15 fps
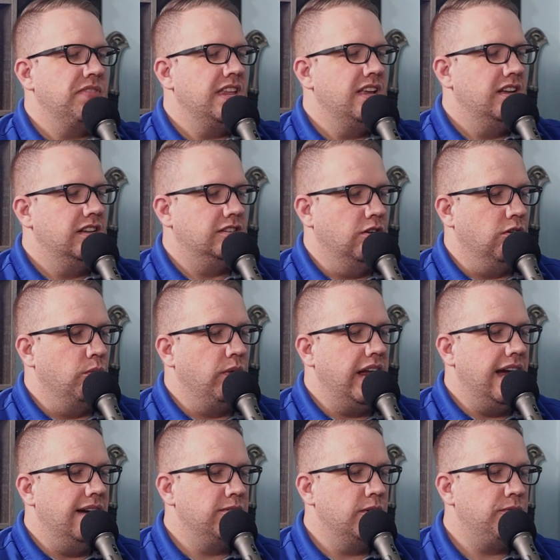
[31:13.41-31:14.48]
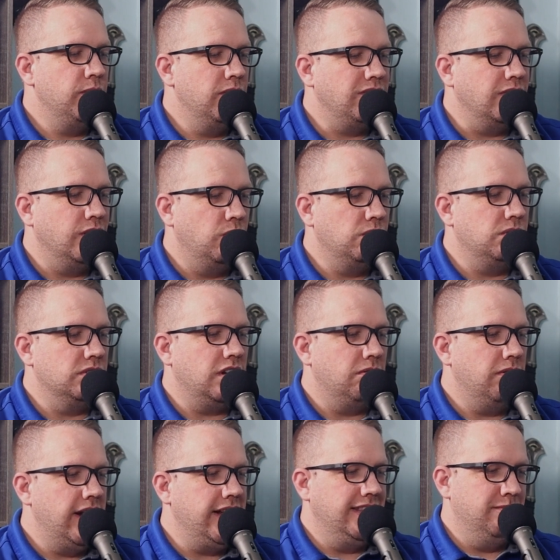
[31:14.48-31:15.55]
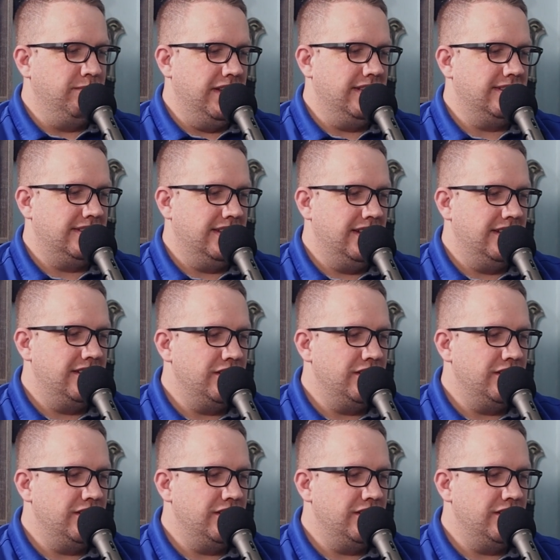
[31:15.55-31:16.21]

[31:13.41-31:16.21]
So we have a few of the locals already, the man said,